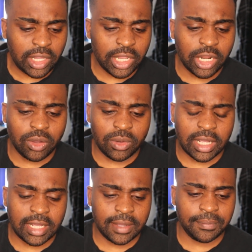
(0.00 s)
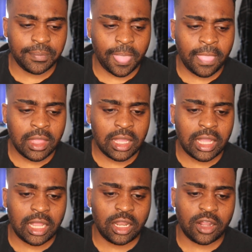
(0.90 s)
you know,
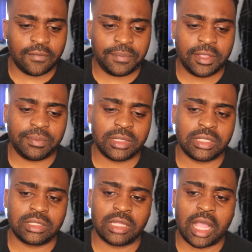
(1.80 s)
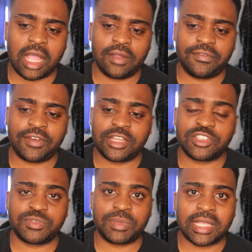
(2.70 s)
a lot of people are afraid
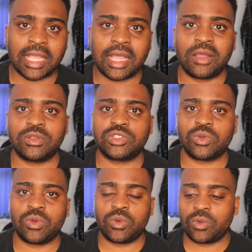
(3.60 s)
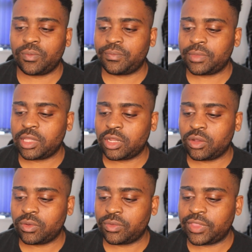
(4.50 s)
to speak out, or you
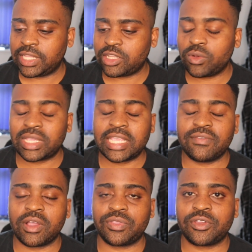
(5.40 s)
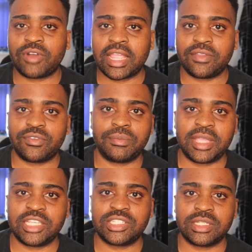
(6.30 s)
know, they don't give out the right
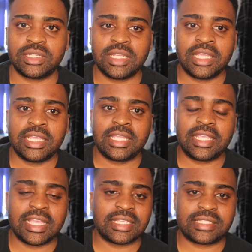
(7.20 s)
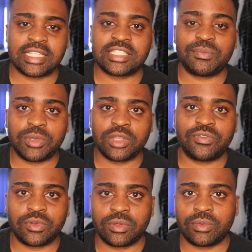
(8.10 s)
information. Yes, it's a
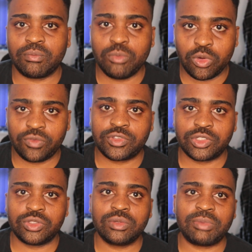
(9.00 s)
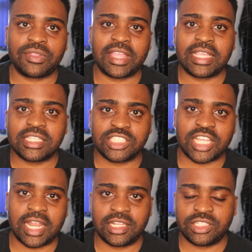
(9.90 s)
beautiful move to do, but there is
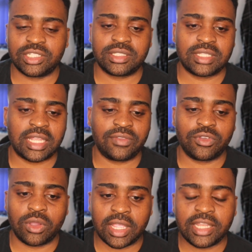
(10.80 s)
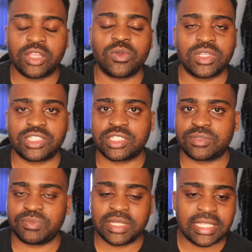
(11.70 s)
challenges, and if you've got any questions,
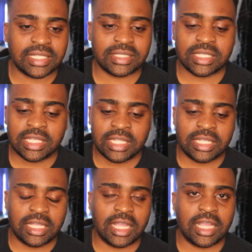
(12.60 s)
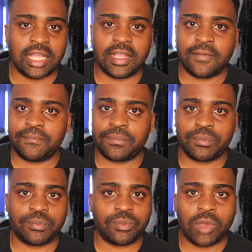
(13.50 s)
please
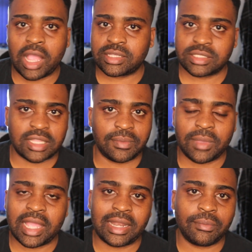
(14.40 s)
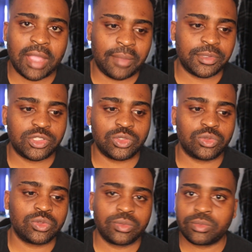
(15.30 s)
ask them, and I'm happy
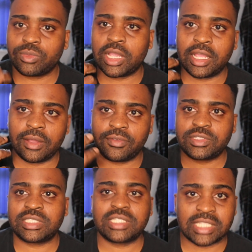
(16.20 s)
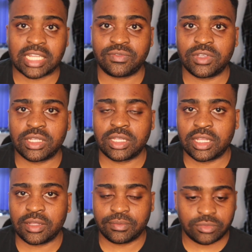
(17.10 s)
to start
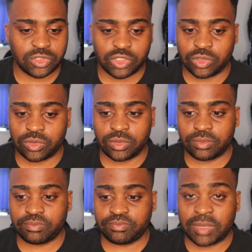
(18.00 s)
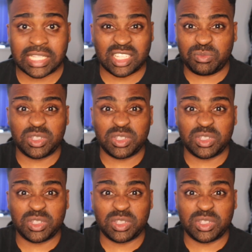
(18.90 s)
to basically